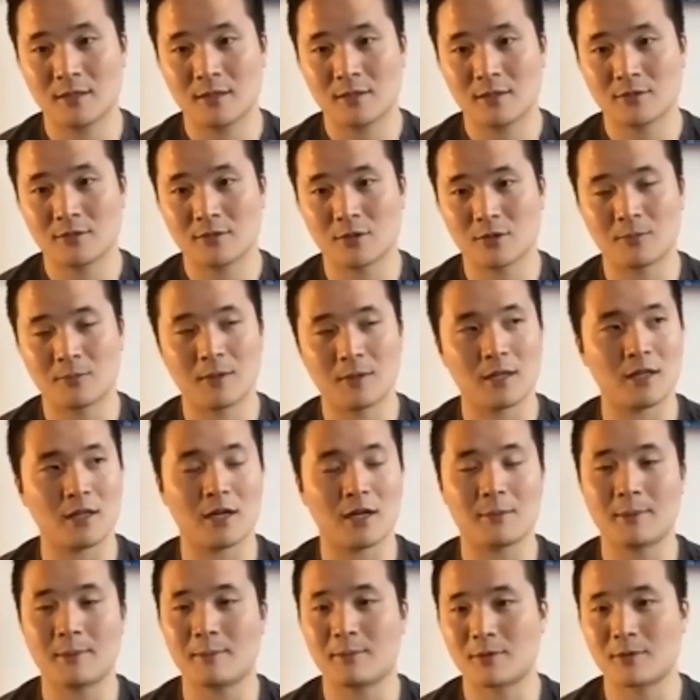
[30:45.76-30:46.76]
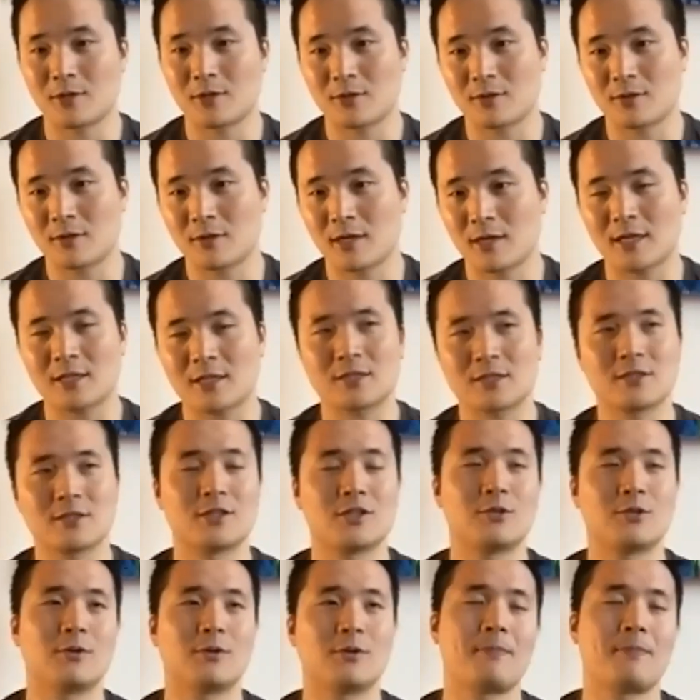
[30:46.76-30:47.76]
So a lot of people don't actually, you
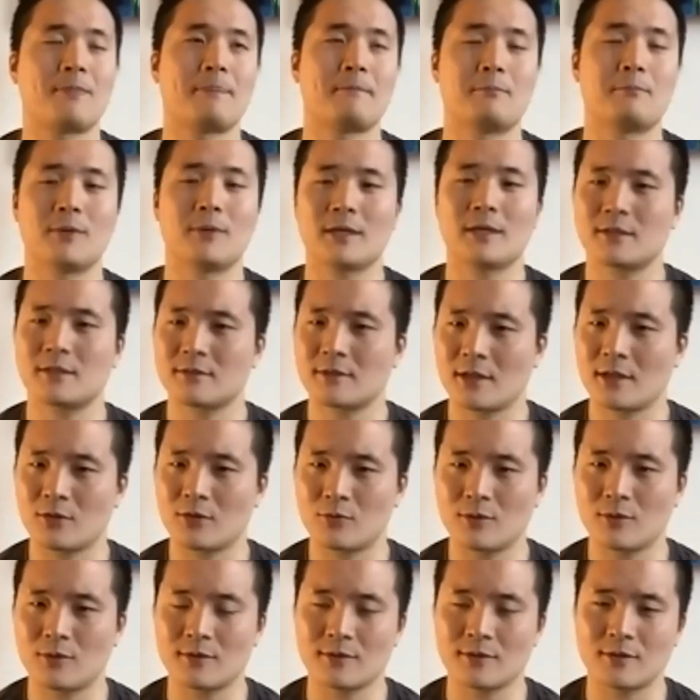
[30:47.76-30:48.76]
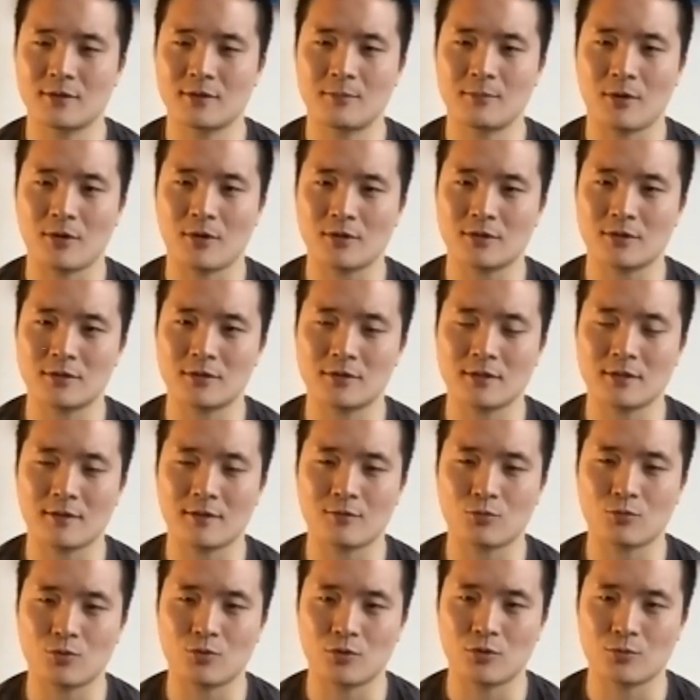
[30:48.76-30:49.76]
know what, break this down quickly. The Marxists
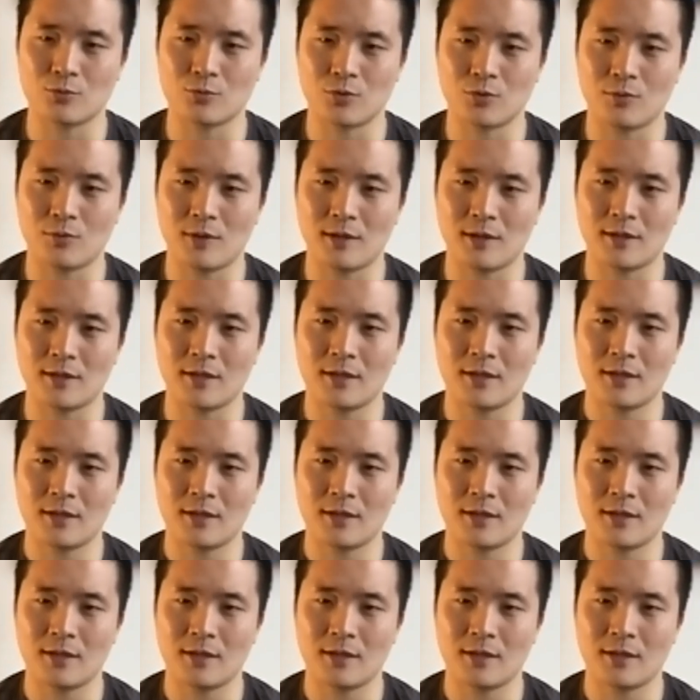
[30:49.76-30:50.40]
after World War I,